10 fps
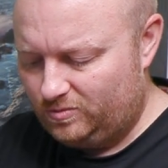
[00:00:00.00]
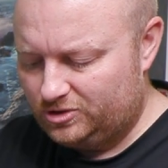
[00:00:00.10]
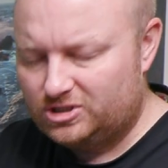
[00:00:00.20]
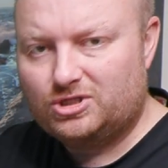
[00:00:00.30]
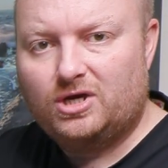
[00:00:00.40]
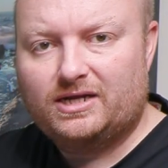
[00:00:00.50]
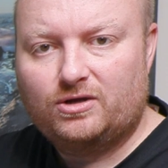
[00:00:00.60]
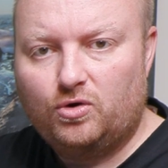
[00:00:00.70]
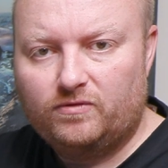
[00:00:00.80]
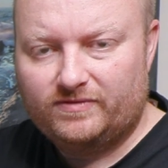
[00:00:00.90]
we're just gonna
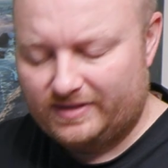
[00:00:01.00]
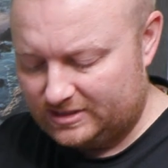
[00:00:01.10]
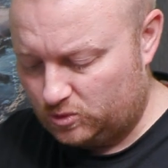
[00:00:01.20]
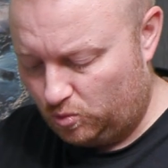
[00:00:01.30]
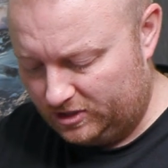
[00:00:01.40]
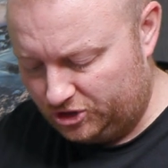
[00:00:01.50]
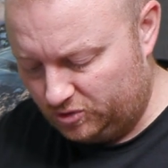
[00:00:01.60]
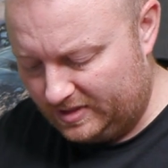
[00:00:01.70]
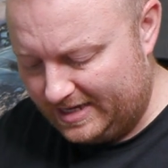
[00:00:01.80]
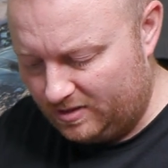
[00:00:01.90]
go over this, what you
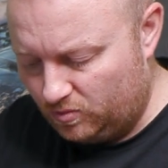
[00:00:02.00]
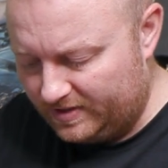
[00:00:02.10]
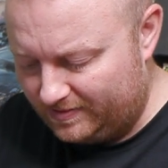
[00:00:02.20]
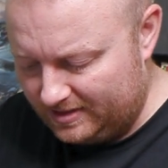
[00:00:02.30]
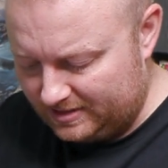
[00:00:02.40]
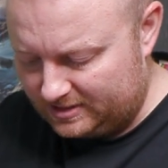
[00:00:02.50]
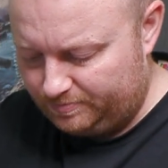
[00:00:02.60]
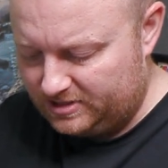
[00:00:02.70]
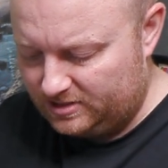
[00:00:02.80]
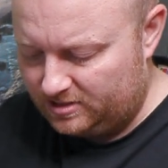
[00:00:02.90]
get with this
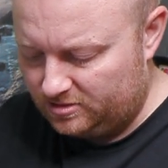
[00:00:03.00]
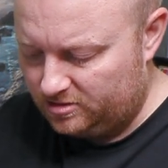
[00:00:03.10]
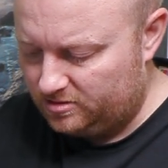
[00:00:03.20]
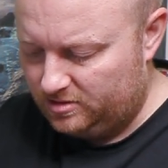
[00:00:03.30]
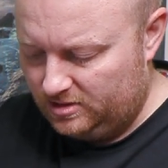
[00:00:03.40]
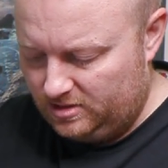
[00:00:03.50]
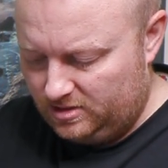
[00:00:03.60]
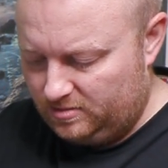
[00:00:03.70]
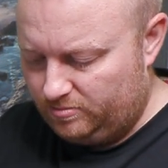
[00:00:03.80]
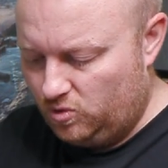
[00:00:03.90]
particular
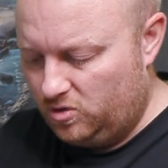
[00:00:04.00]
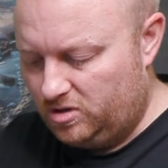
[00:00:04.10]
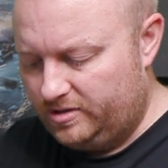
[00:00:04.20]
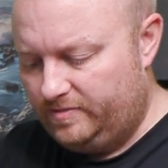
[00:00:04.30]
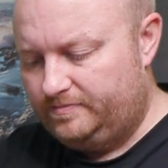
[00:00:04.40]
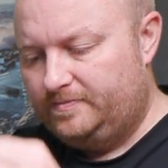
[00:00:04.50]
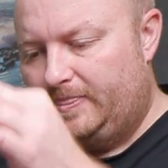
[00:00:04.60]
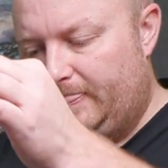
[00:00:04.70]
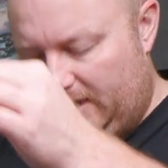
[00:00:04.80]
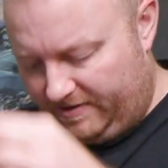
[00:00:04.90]
board.
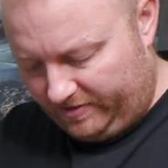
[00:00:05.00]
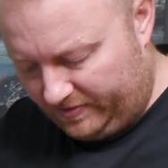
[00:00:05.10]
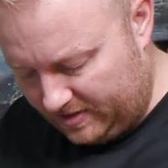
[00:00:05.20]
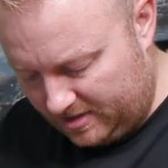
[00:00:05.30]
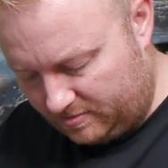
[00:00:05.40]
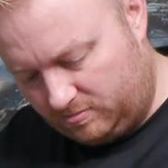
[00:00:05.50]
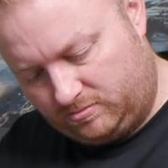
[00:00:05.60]
Everything